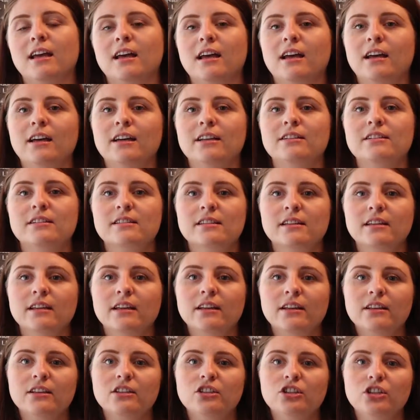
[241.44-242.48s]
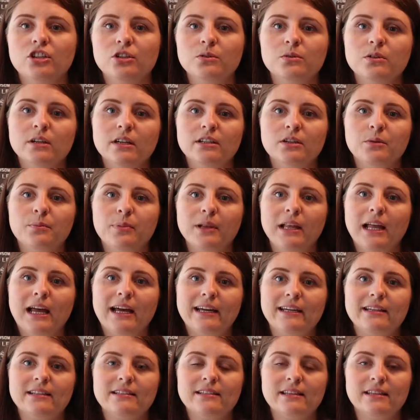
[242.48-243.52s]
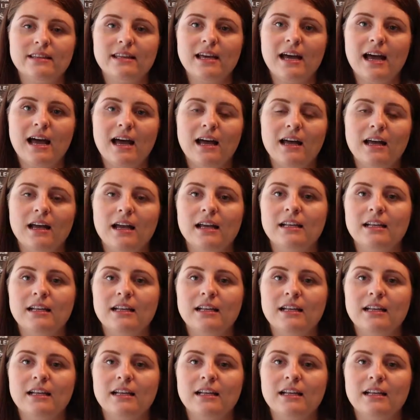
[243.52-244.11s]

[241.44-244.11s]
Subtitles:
and you can apply to that,